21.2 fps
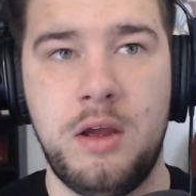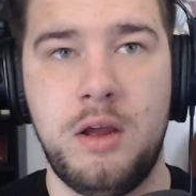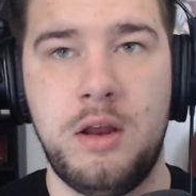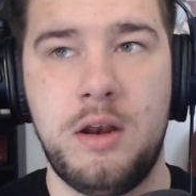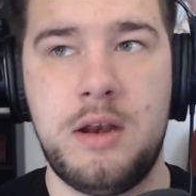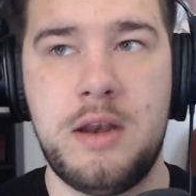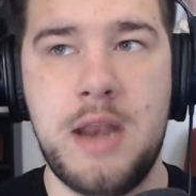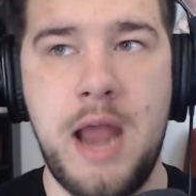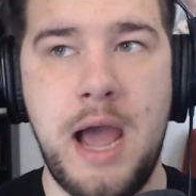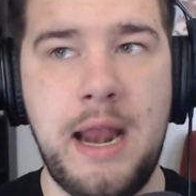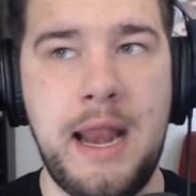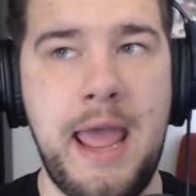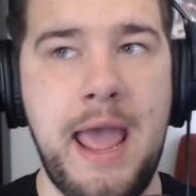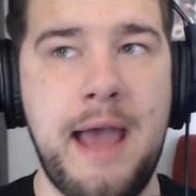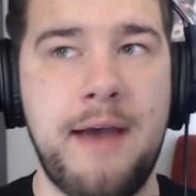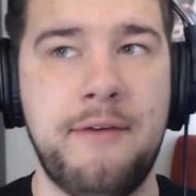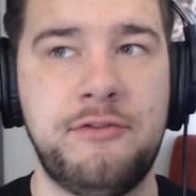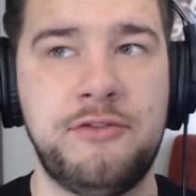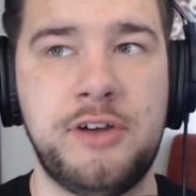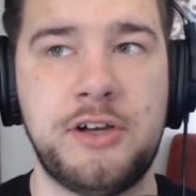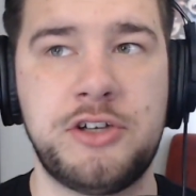not
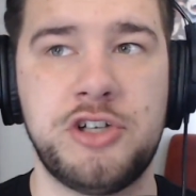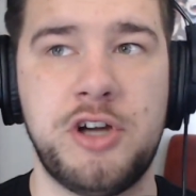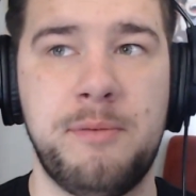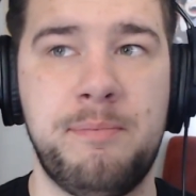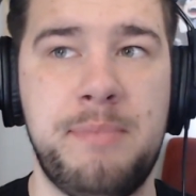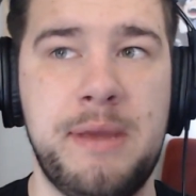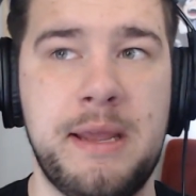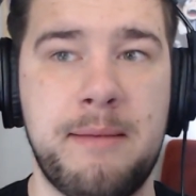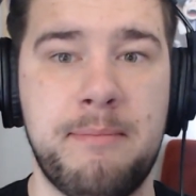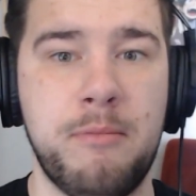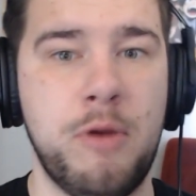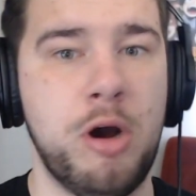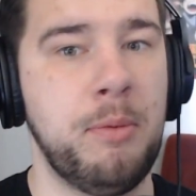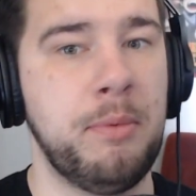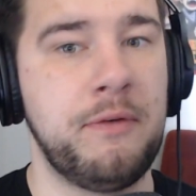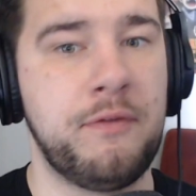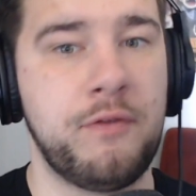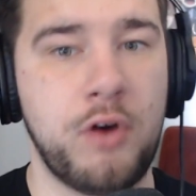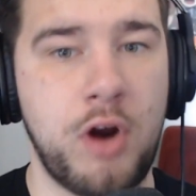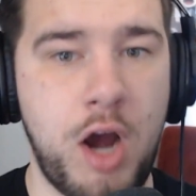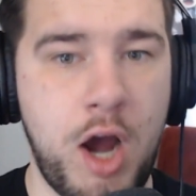have such a big
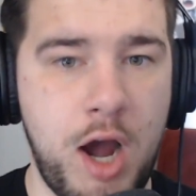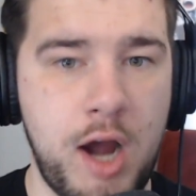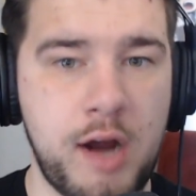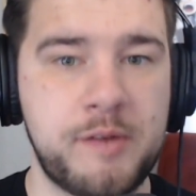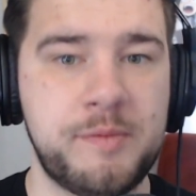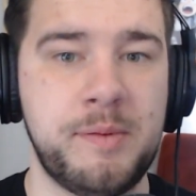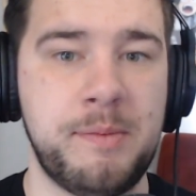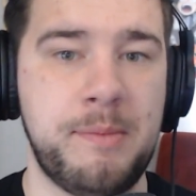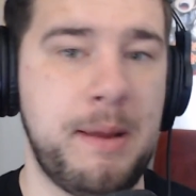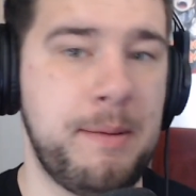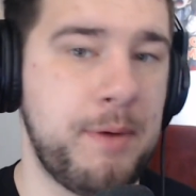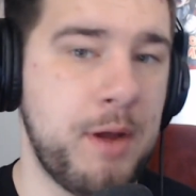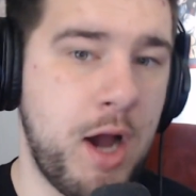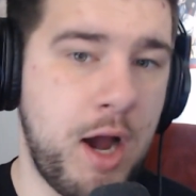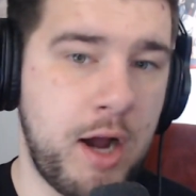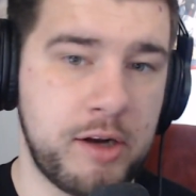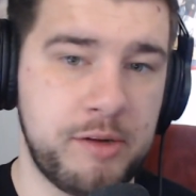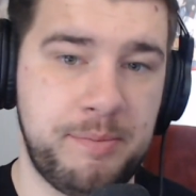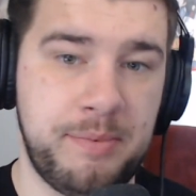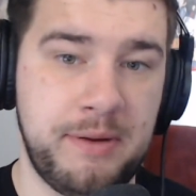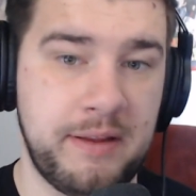moment for Hawks, but maybe
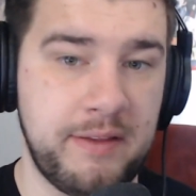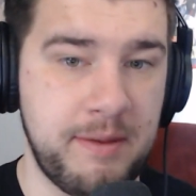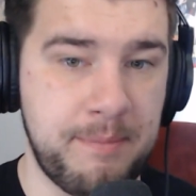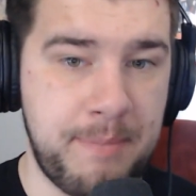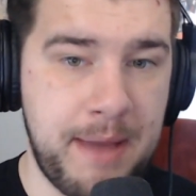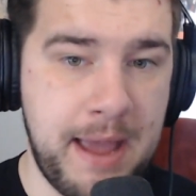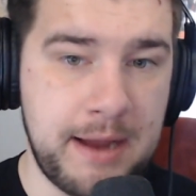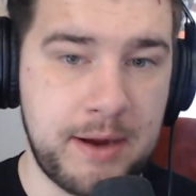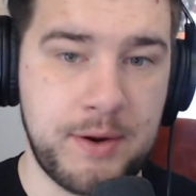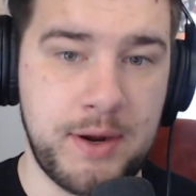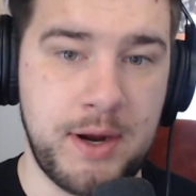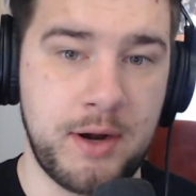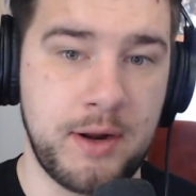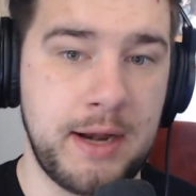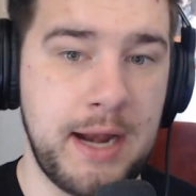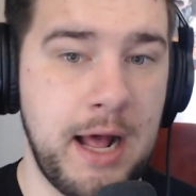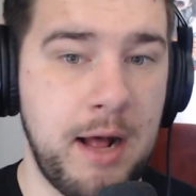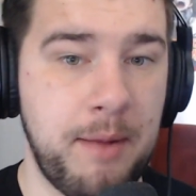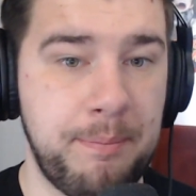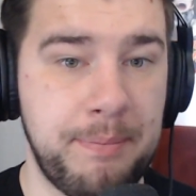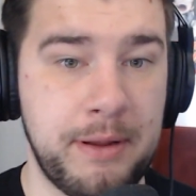Hawks being in the background and
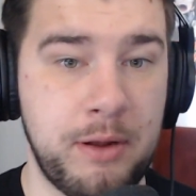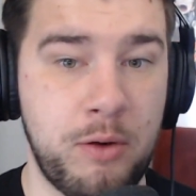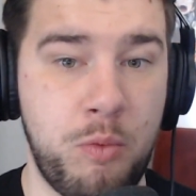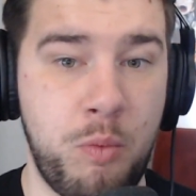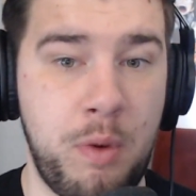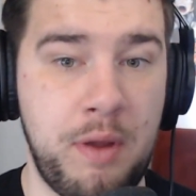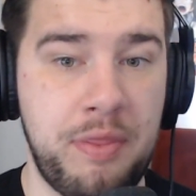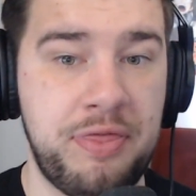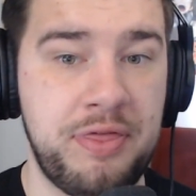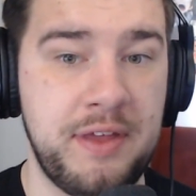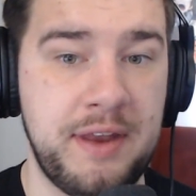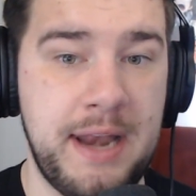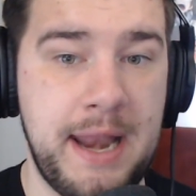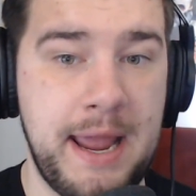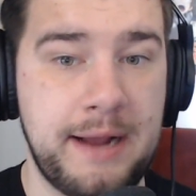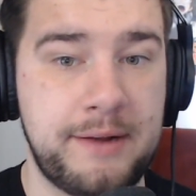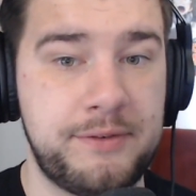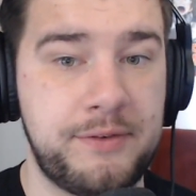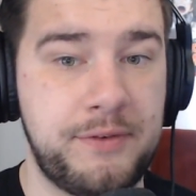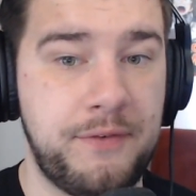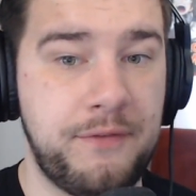helping with the
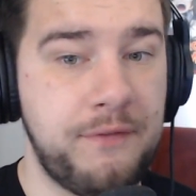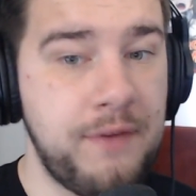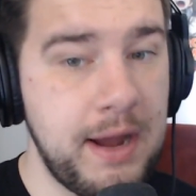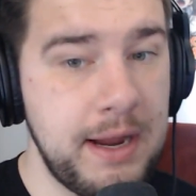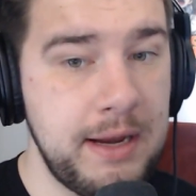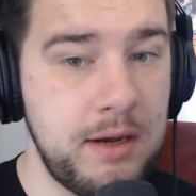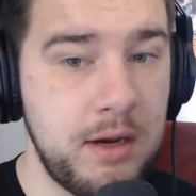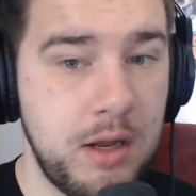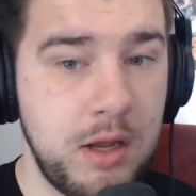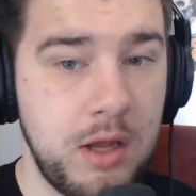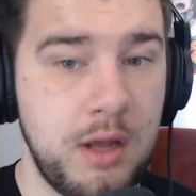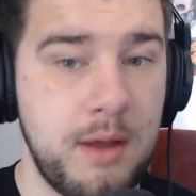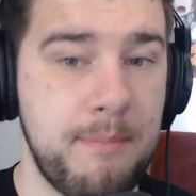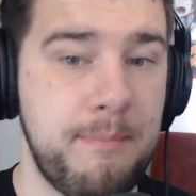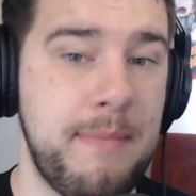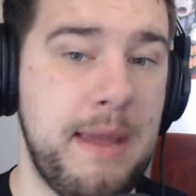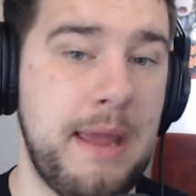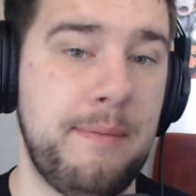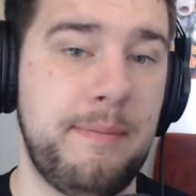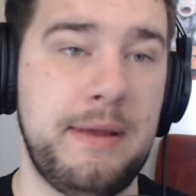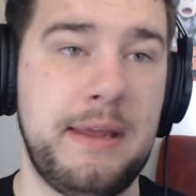next fight.
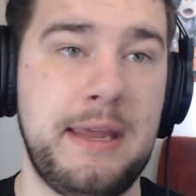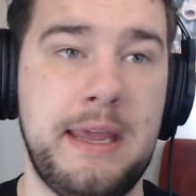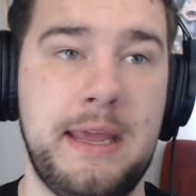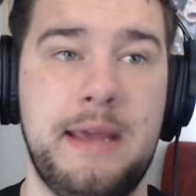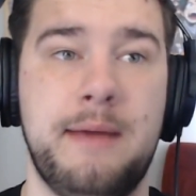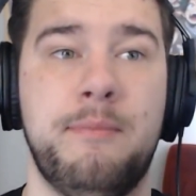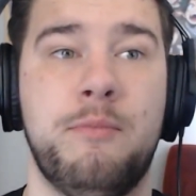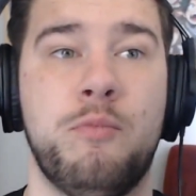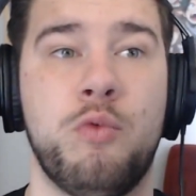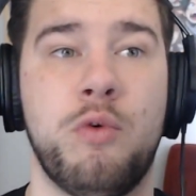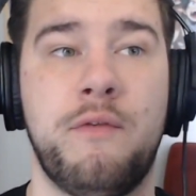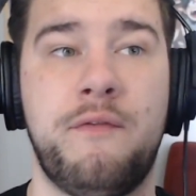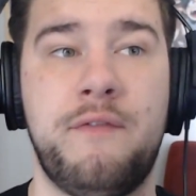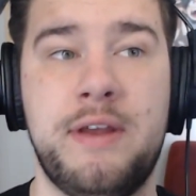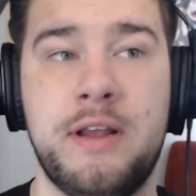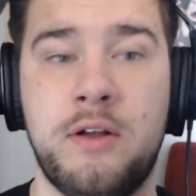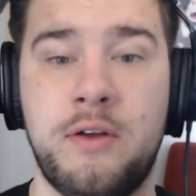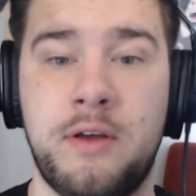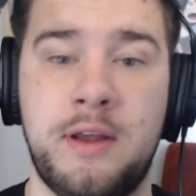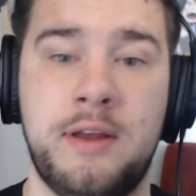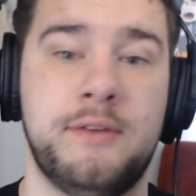Maybe him
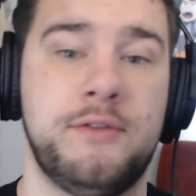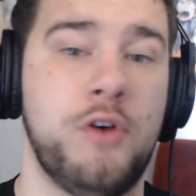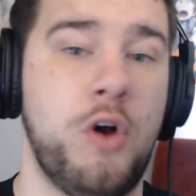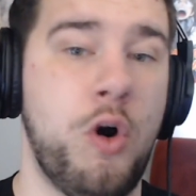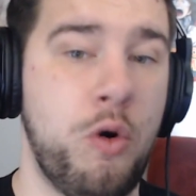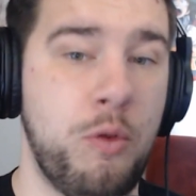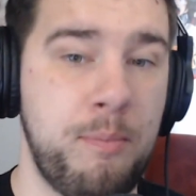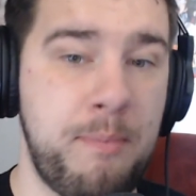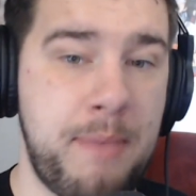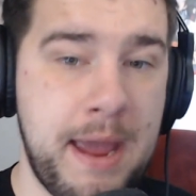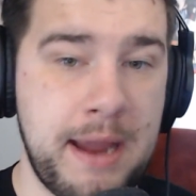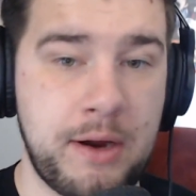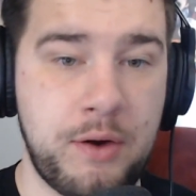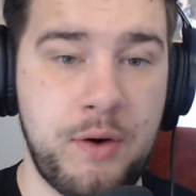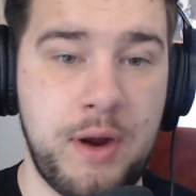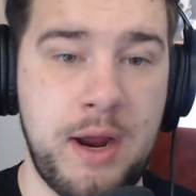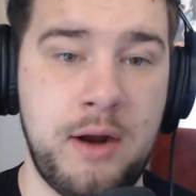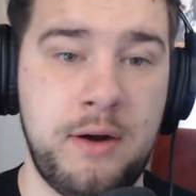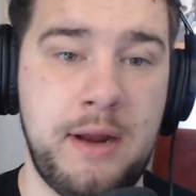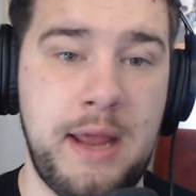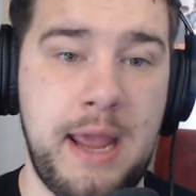revealing his own
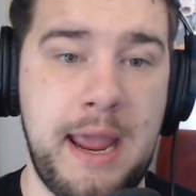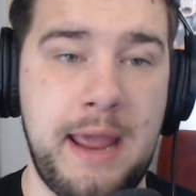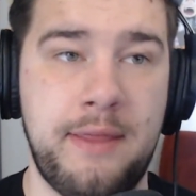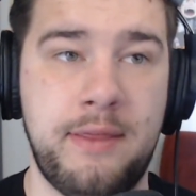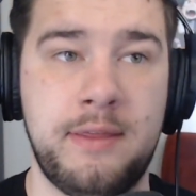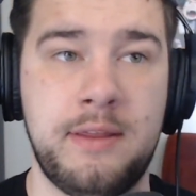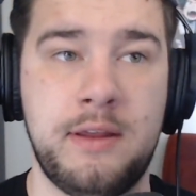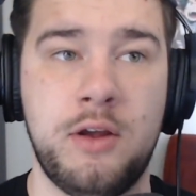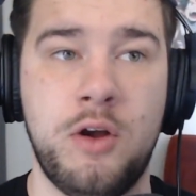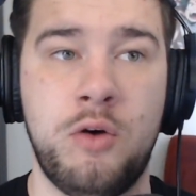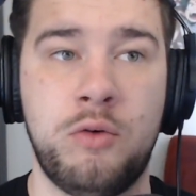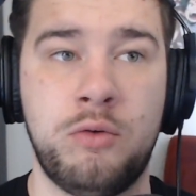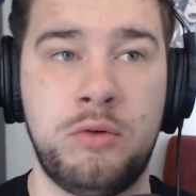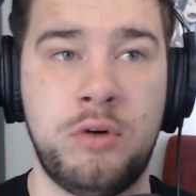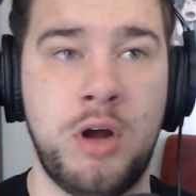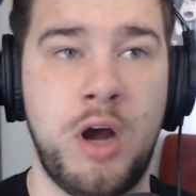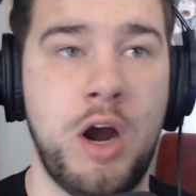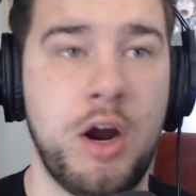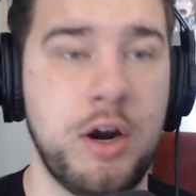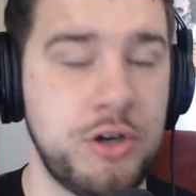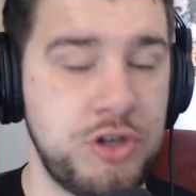background and the old
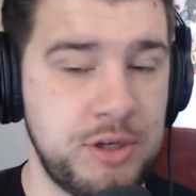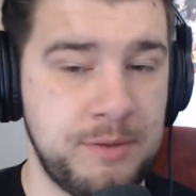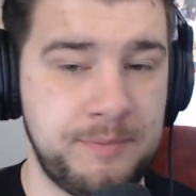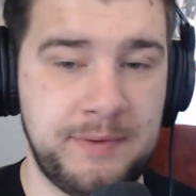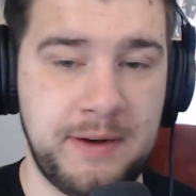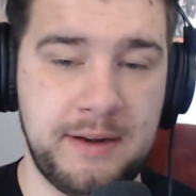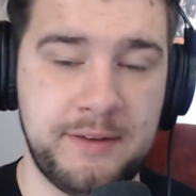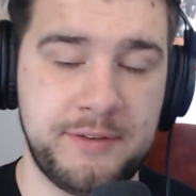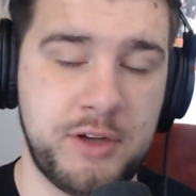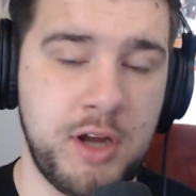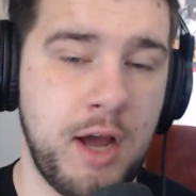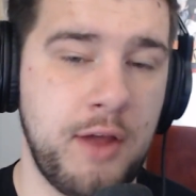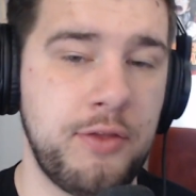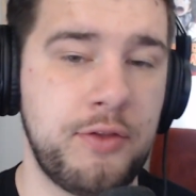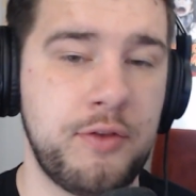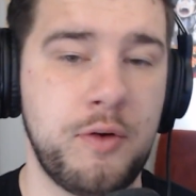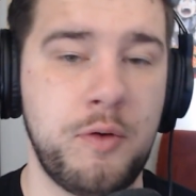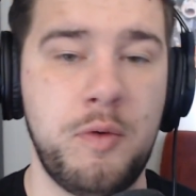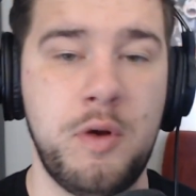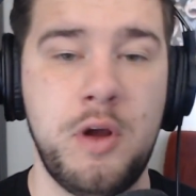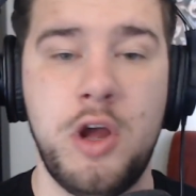hardships that he's gone
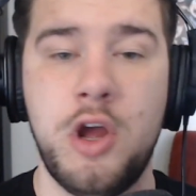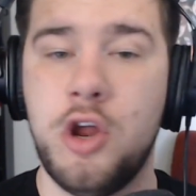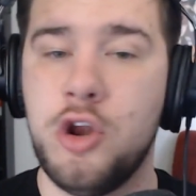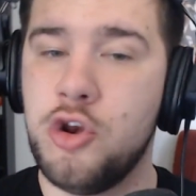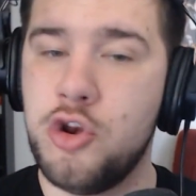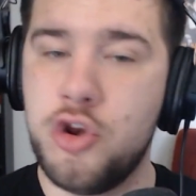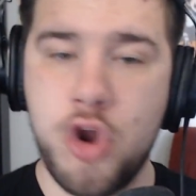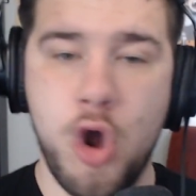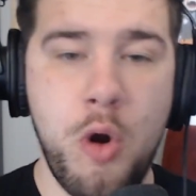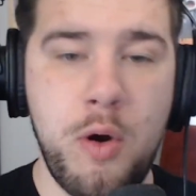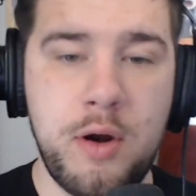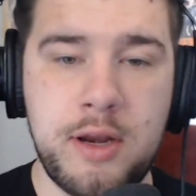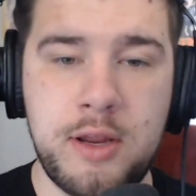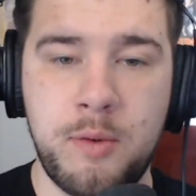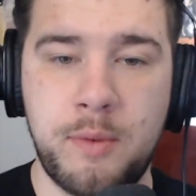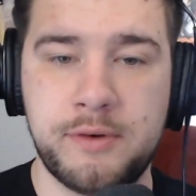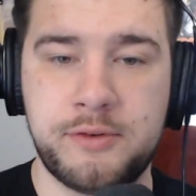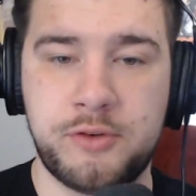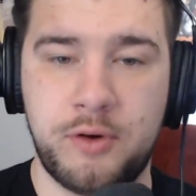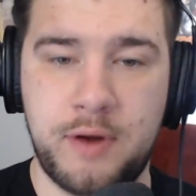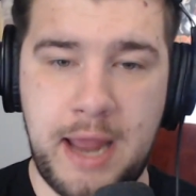through. No idea
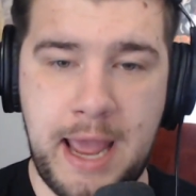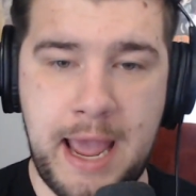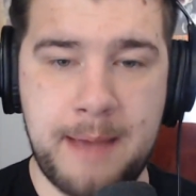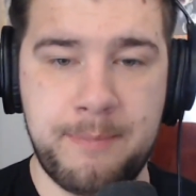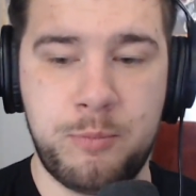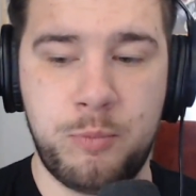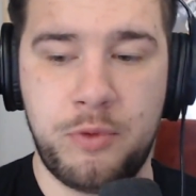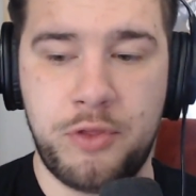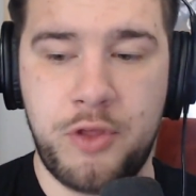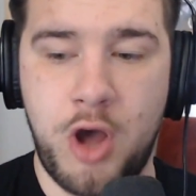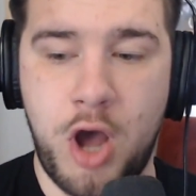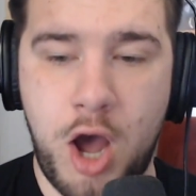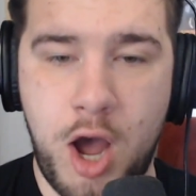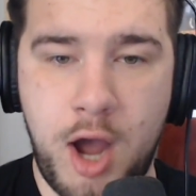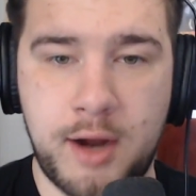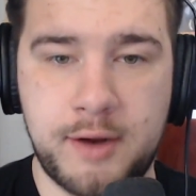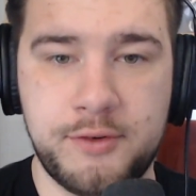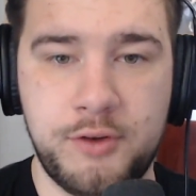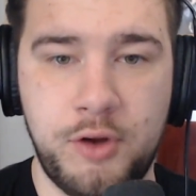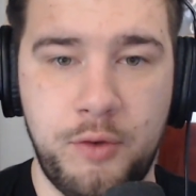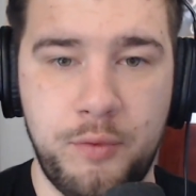what's going to happen with
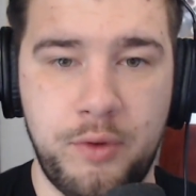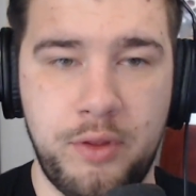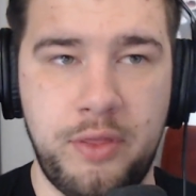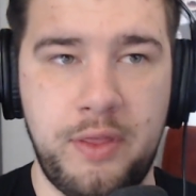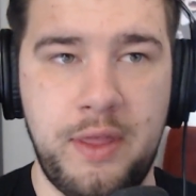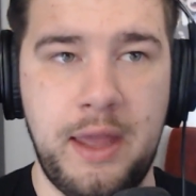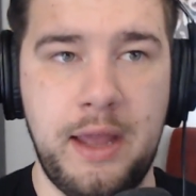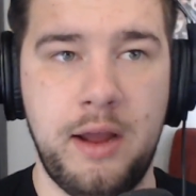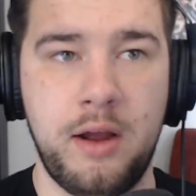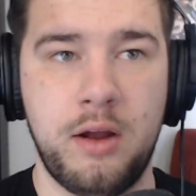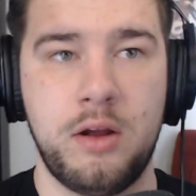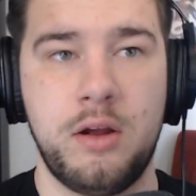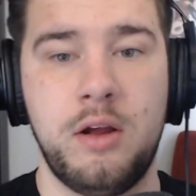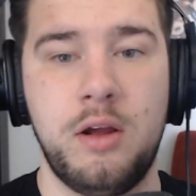Hawks over there.